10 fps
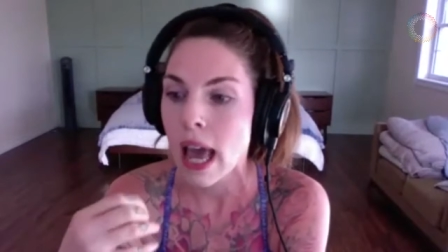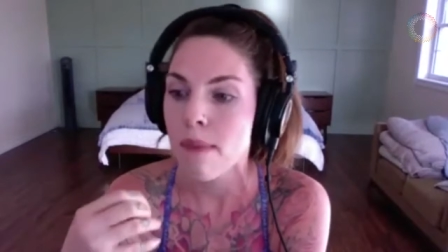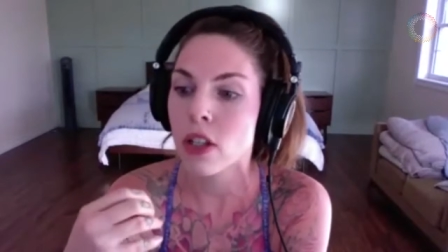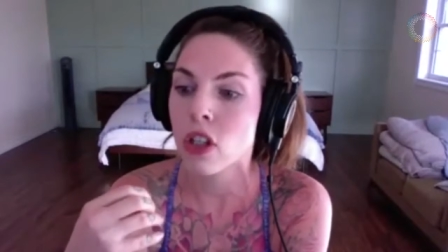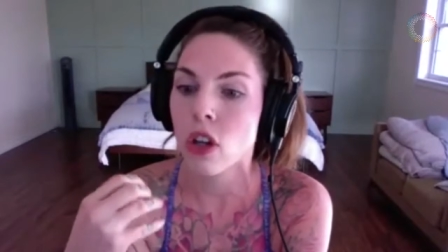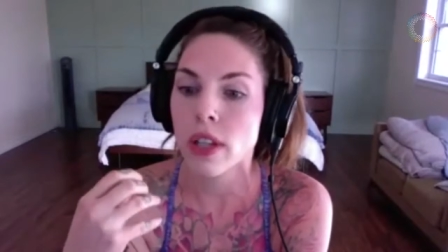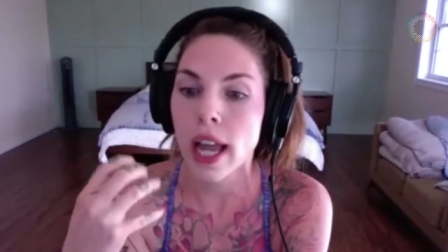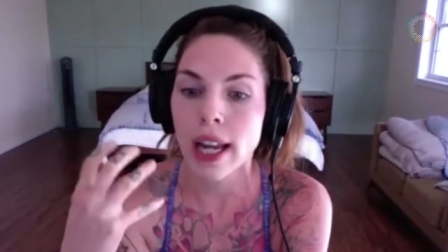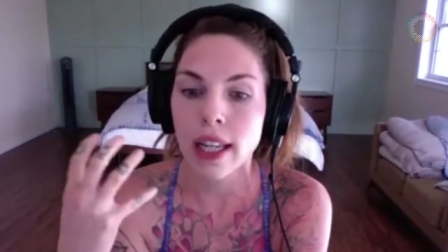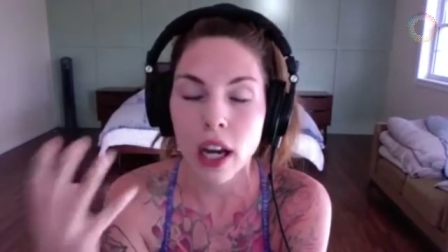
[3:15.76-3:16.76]
but so
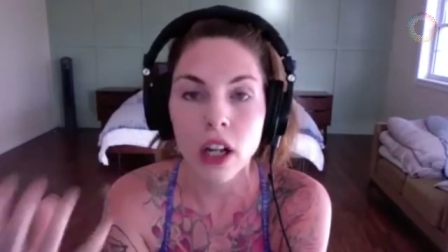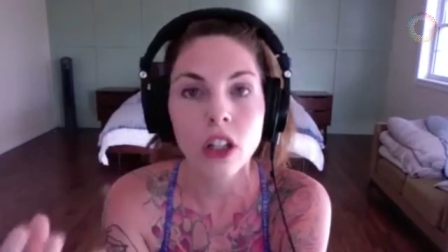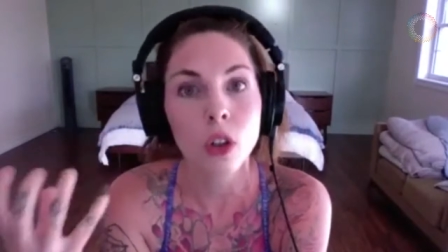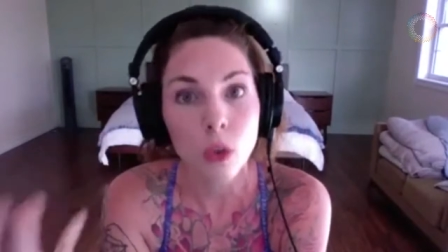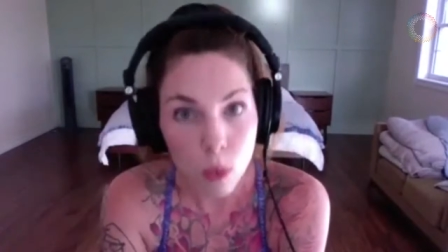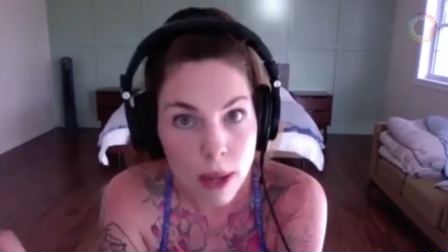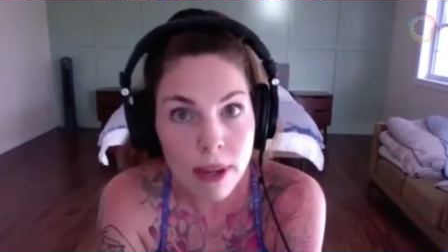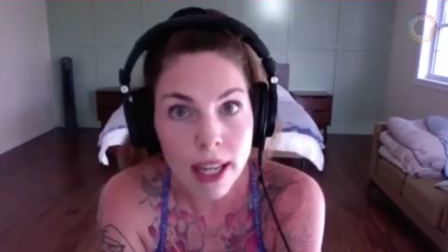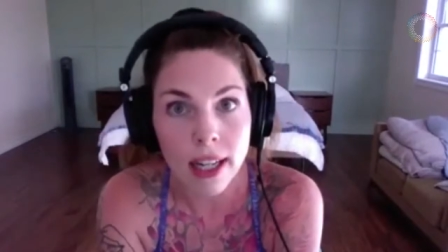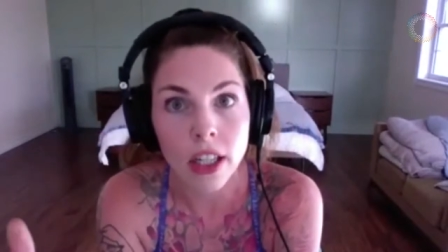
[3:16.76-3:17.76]
that young
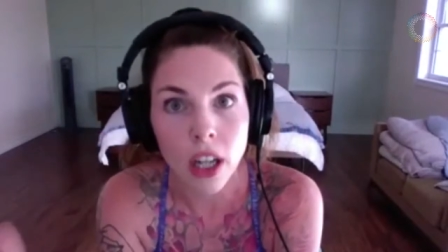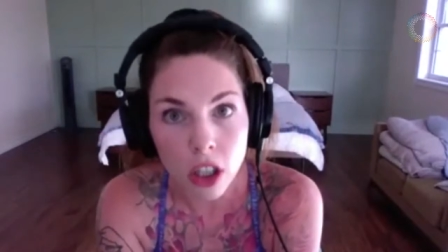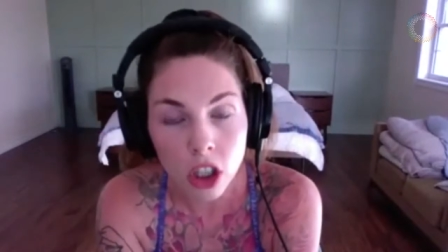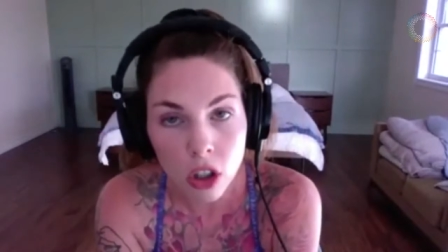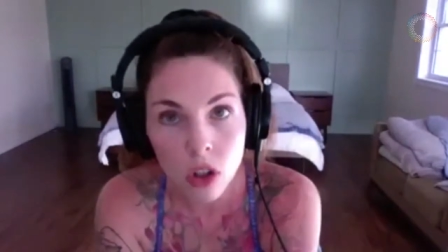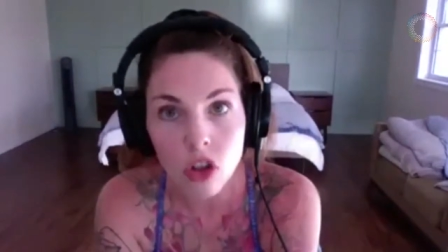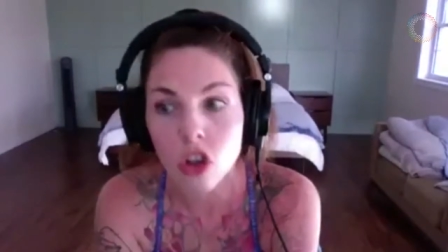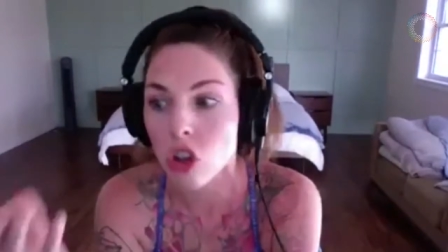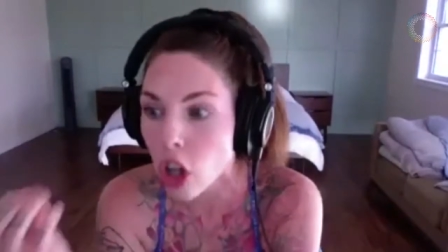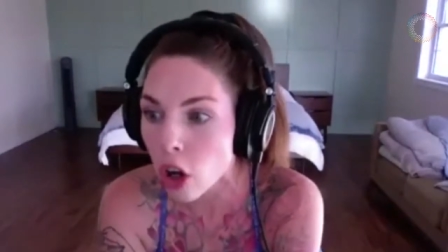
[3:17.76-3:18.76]
women and young girls
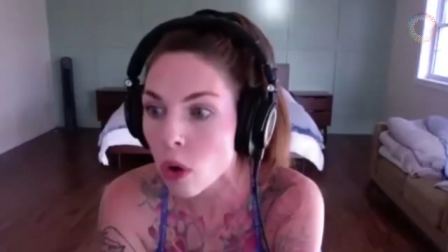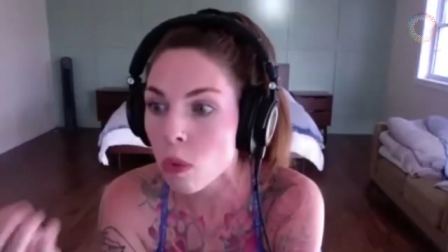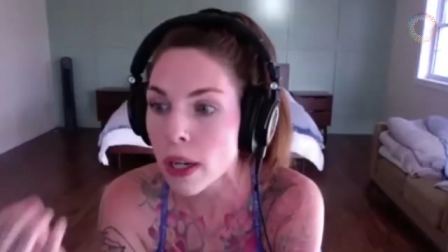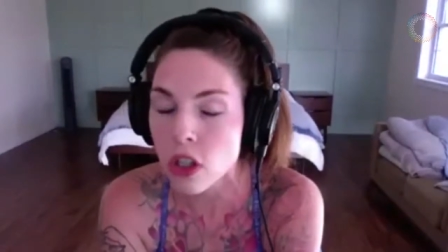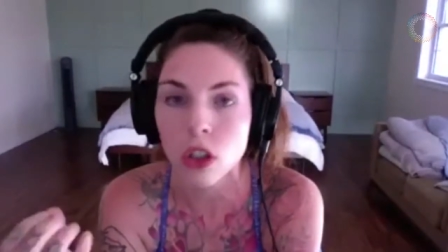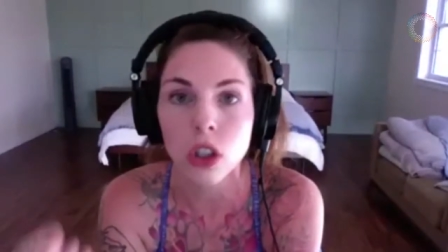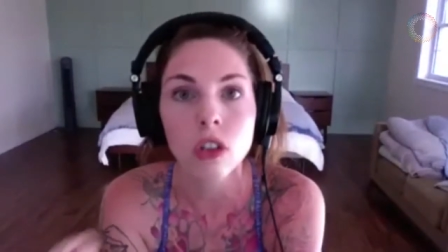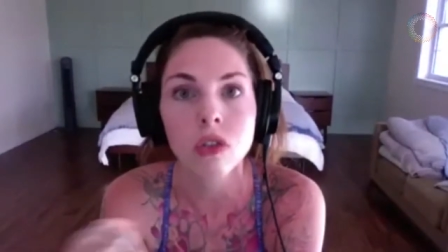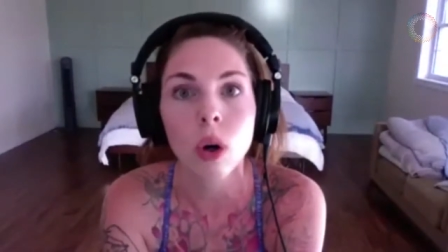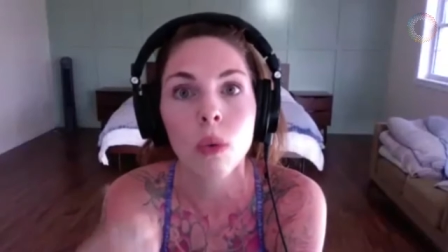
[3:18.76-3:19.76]
know what to look
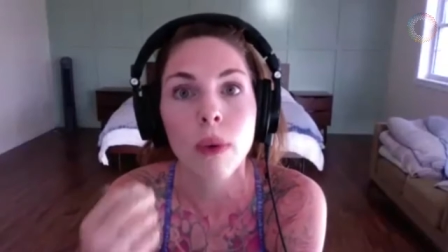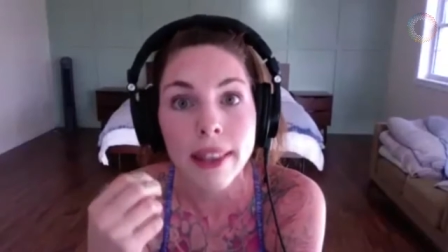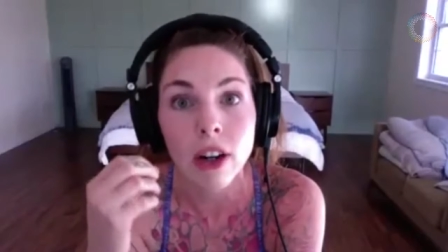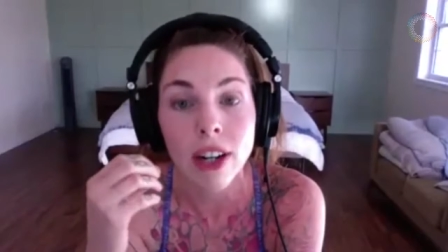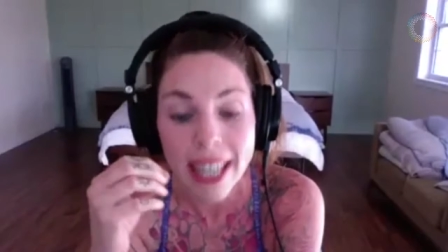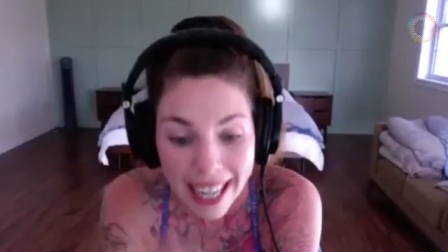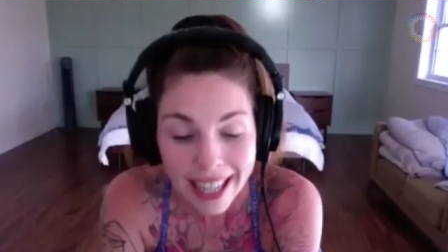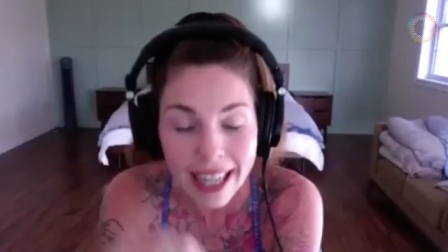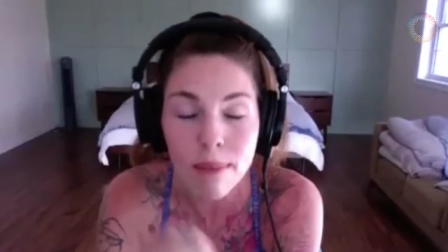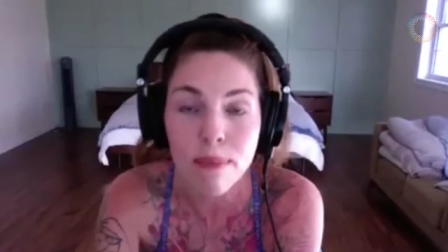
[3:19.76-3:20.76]
for when they're in
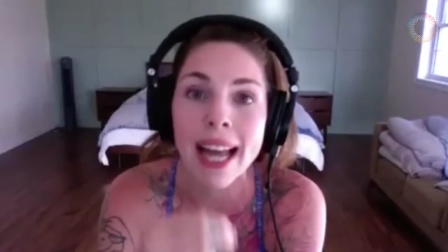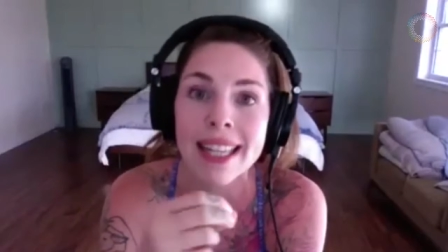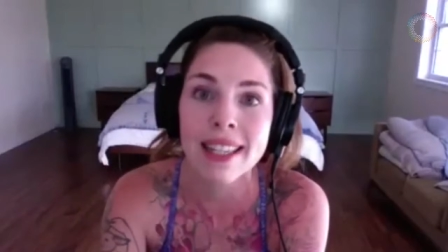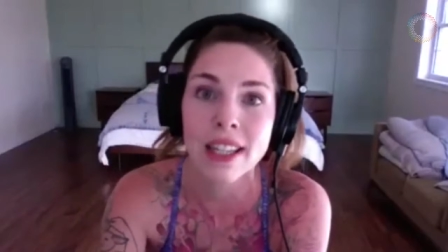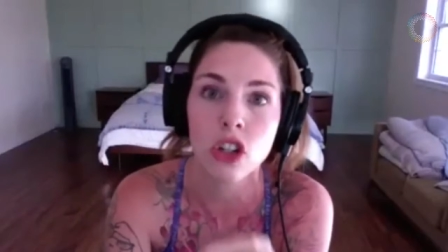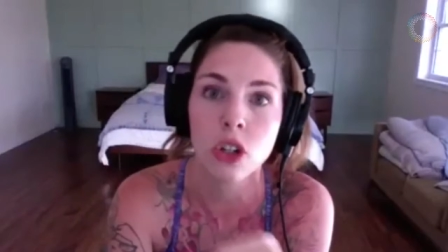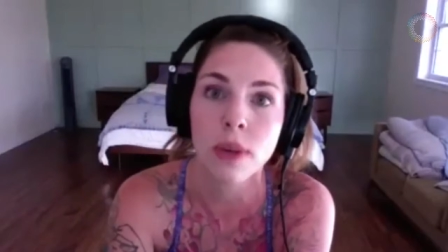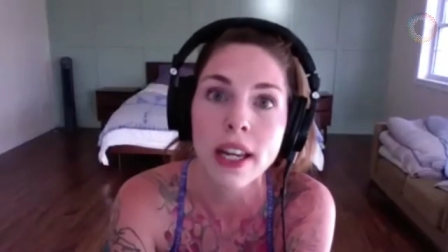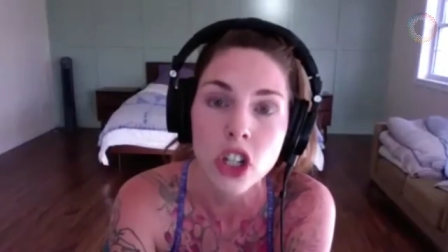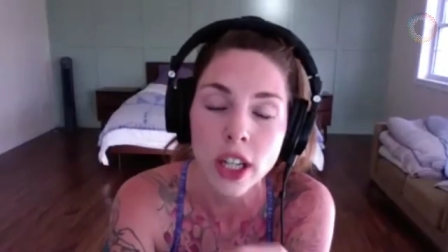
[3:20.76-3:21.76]
a bad
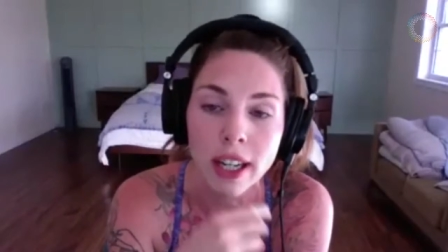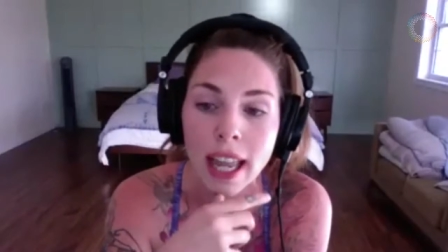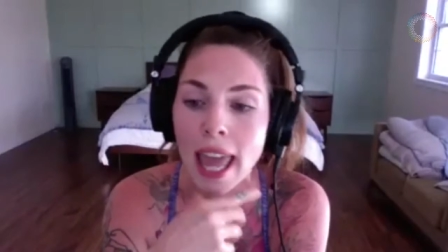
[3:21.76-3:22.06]
situation.